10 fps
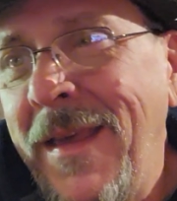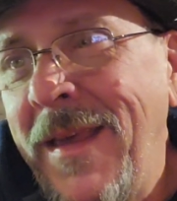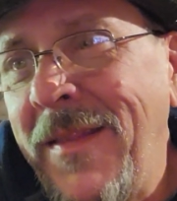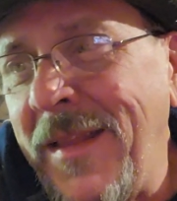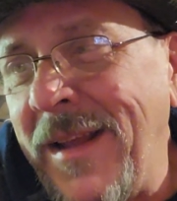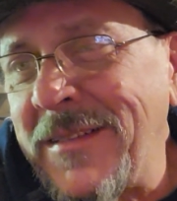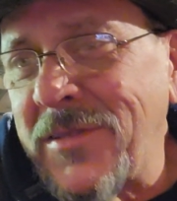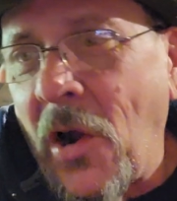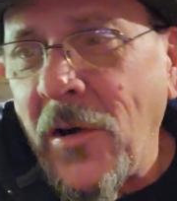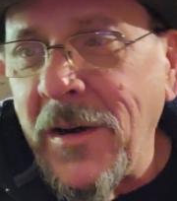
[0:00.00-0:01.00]
Then I
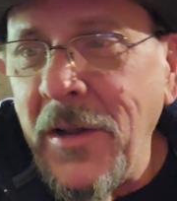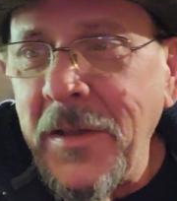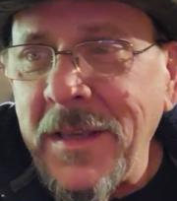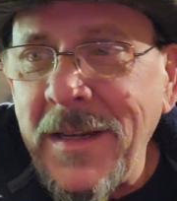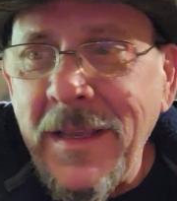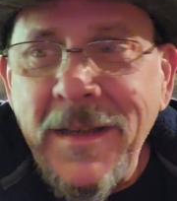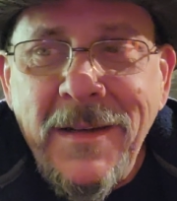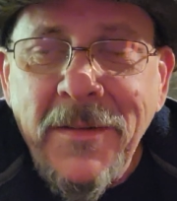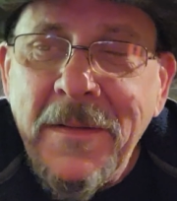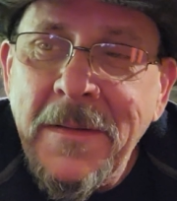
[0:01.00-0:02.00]
started looking
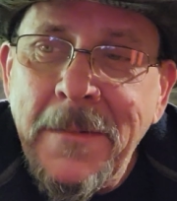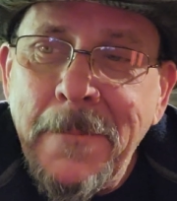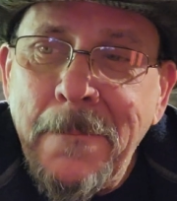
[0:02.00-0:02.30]
into it.